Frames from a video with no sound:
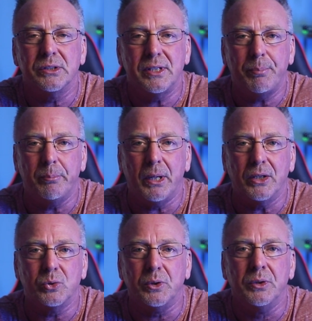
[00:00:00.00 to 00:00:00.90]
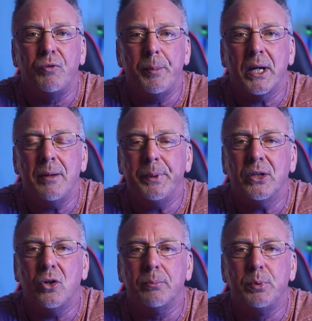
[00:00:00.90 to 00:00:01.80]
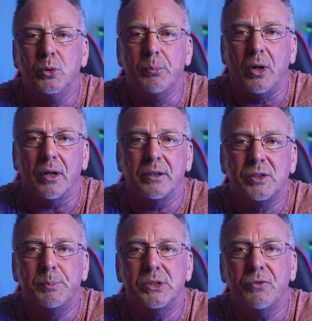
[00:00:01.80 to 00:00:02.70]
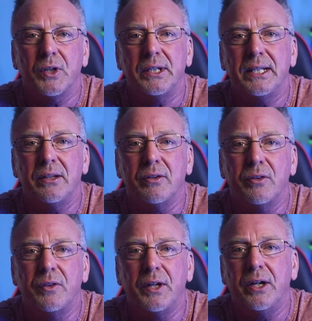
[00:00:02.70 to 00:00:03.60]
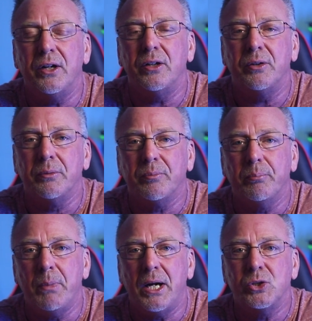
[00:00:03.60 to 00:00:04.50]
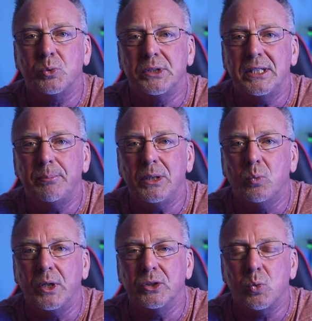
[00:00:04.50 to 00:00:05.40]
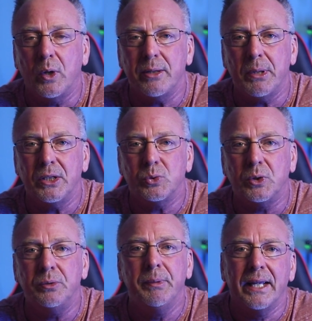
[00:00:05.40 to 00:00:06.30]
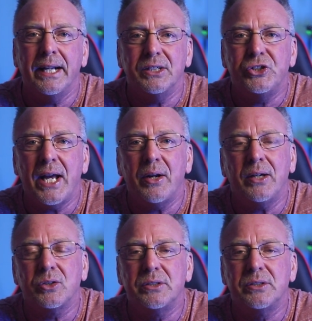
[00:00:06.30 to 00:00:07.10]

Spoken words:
It's a separate module from a company called BlueMark. Specifically, their module DB120 module, and a shout out